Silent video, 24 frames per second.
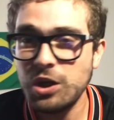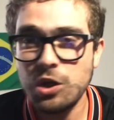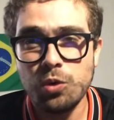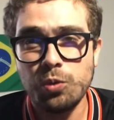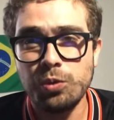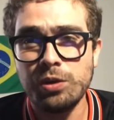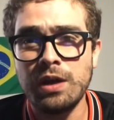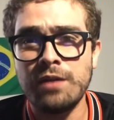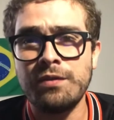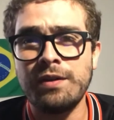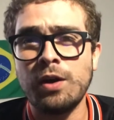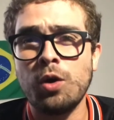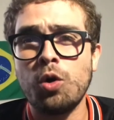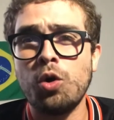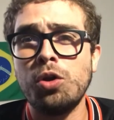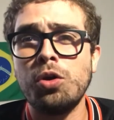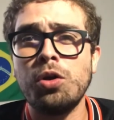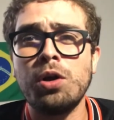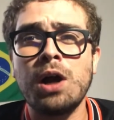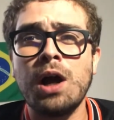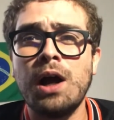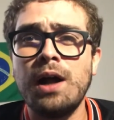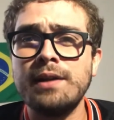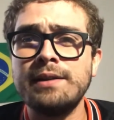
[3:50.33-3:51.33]
We have N'Golo
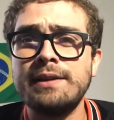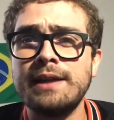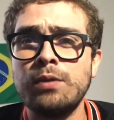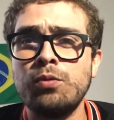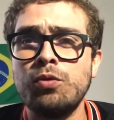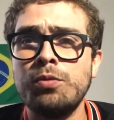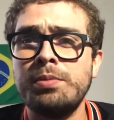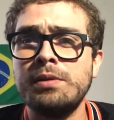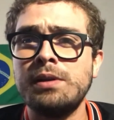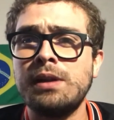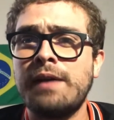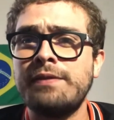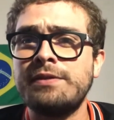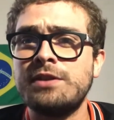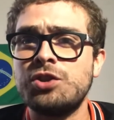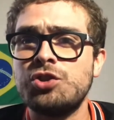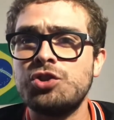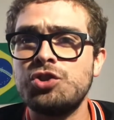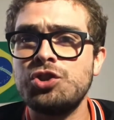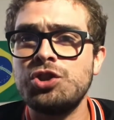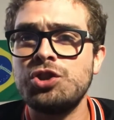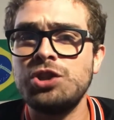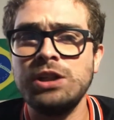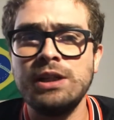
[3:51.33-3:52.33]
Kante, Ruben
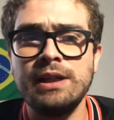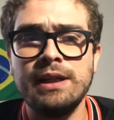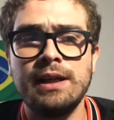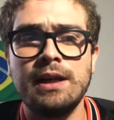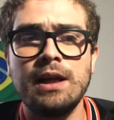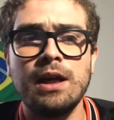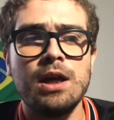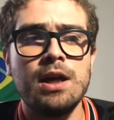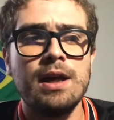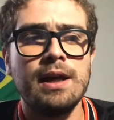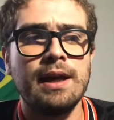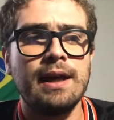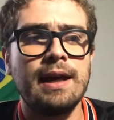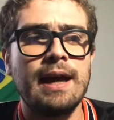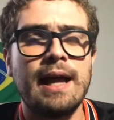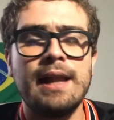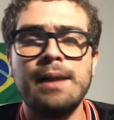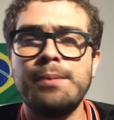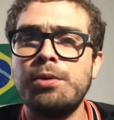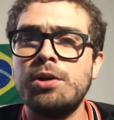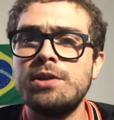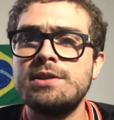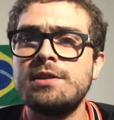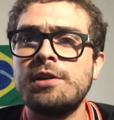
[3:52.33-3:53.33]
Loftus-Cheek, Callum
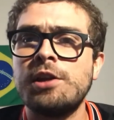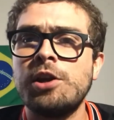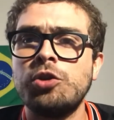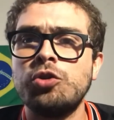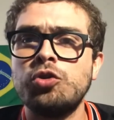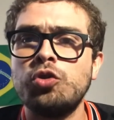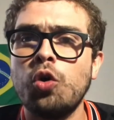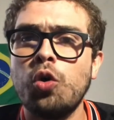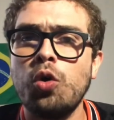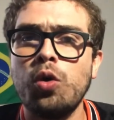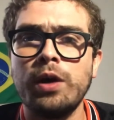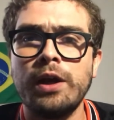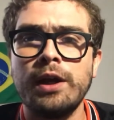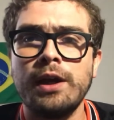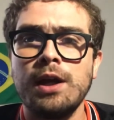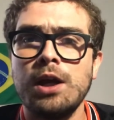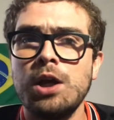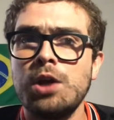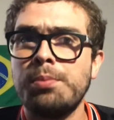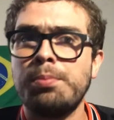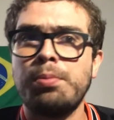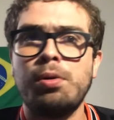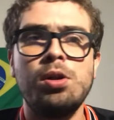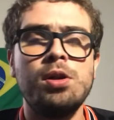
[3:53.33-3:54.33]
Hudson-Odoi.
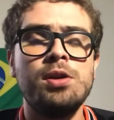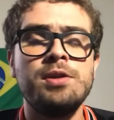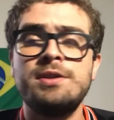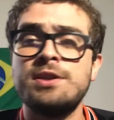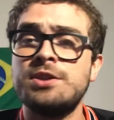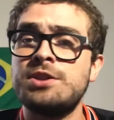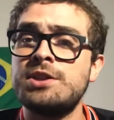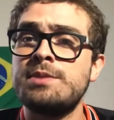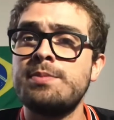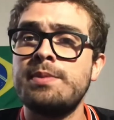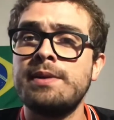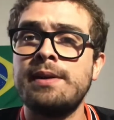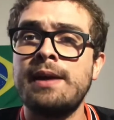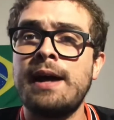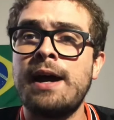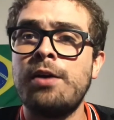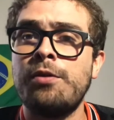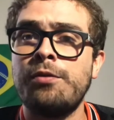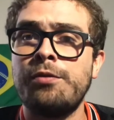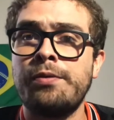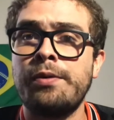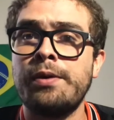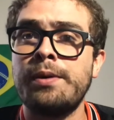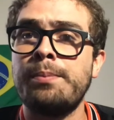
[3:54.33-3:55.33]
Pulisic has been
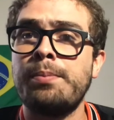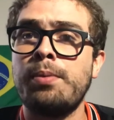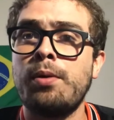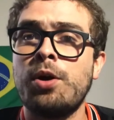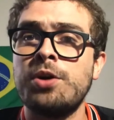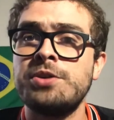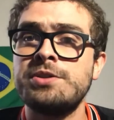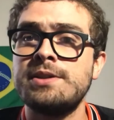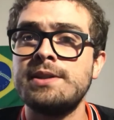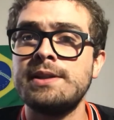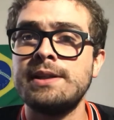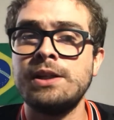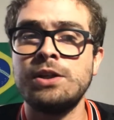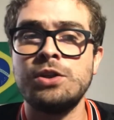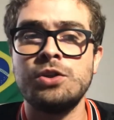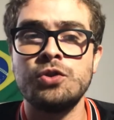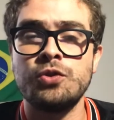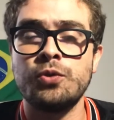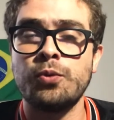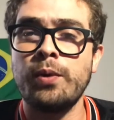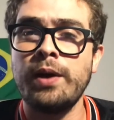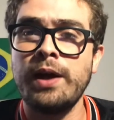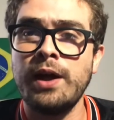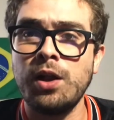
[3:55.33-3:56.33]
out for parts of the year as
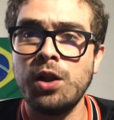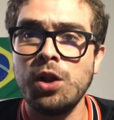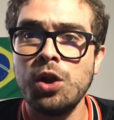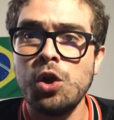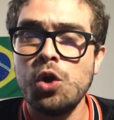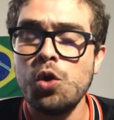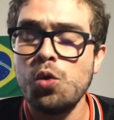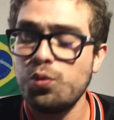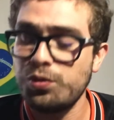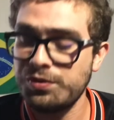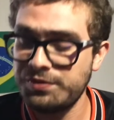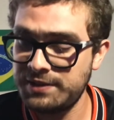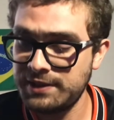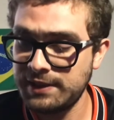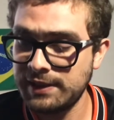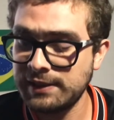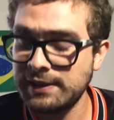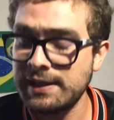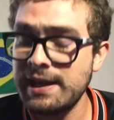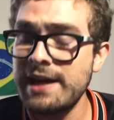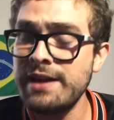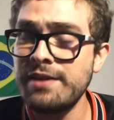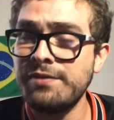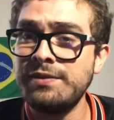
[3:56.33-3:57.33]
well. We've seen a
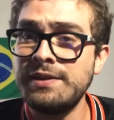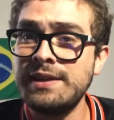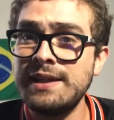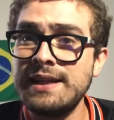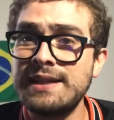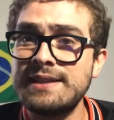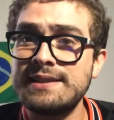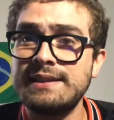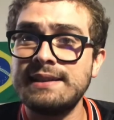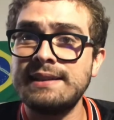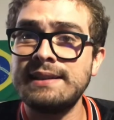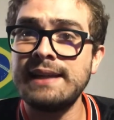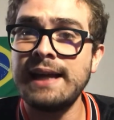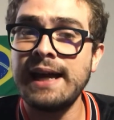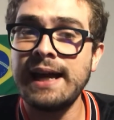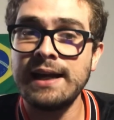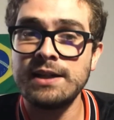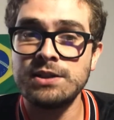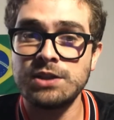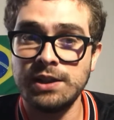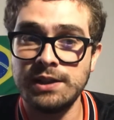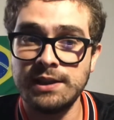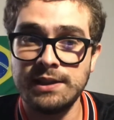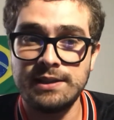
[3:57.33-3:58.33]
lot of nicks and
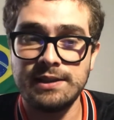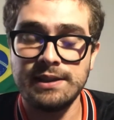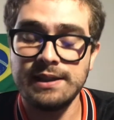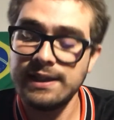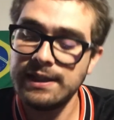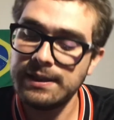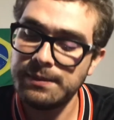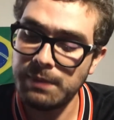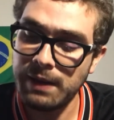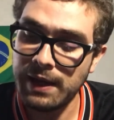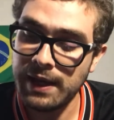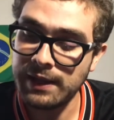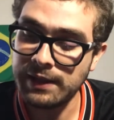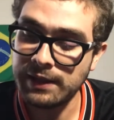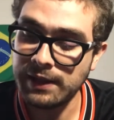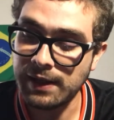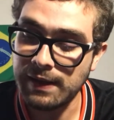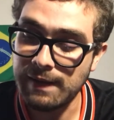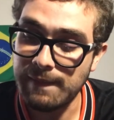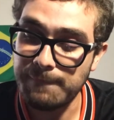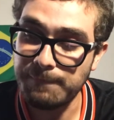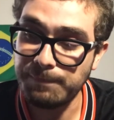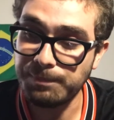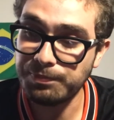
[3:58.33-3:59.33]
knacks on the team, and
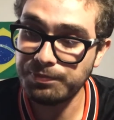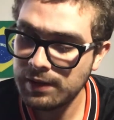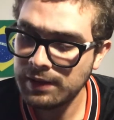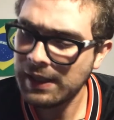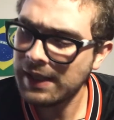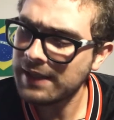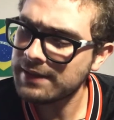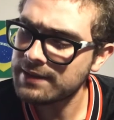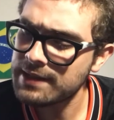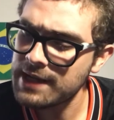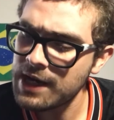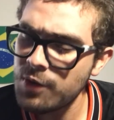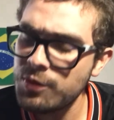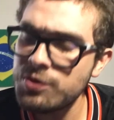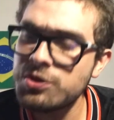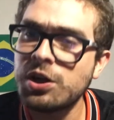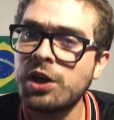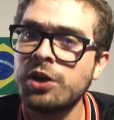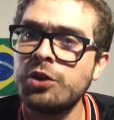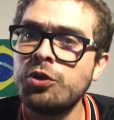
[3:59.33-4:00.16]
today we saw